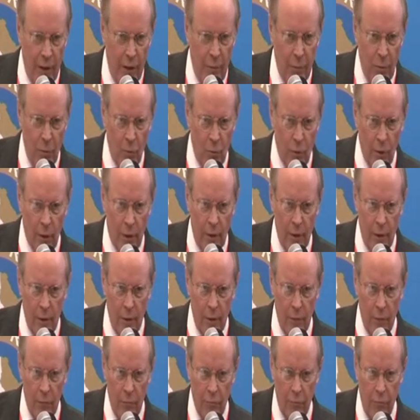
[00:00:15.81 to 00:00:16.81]
I've been
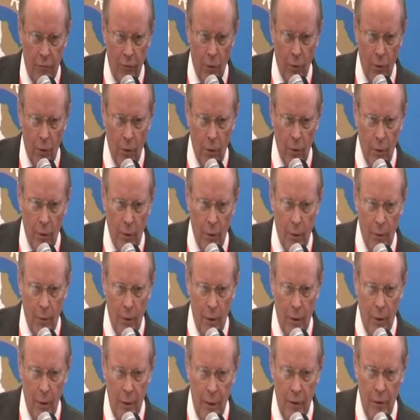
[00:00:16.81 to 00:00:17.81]
working
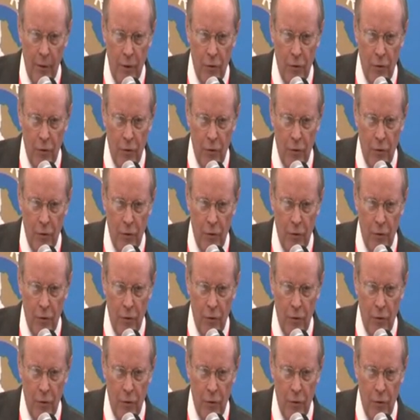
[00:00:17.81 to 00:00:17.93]
in